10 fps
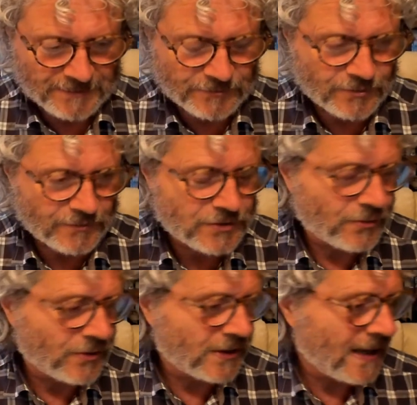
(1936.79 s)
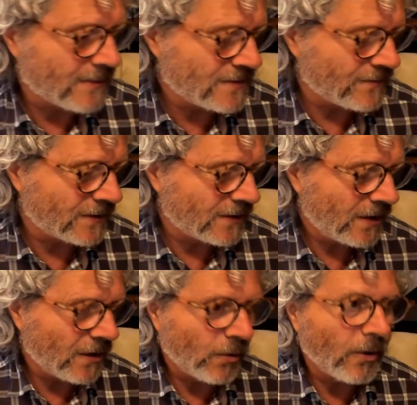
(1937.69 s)
if you're in the northern
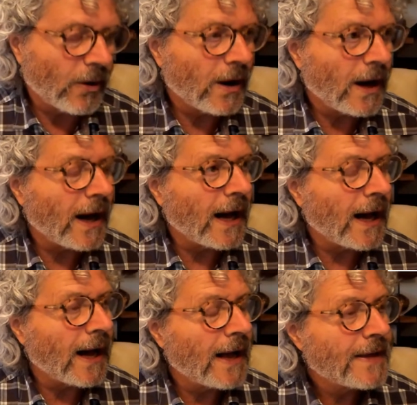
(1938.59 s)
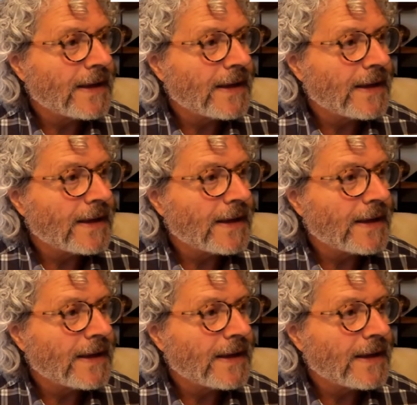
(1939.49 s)
hemisphere, or uh,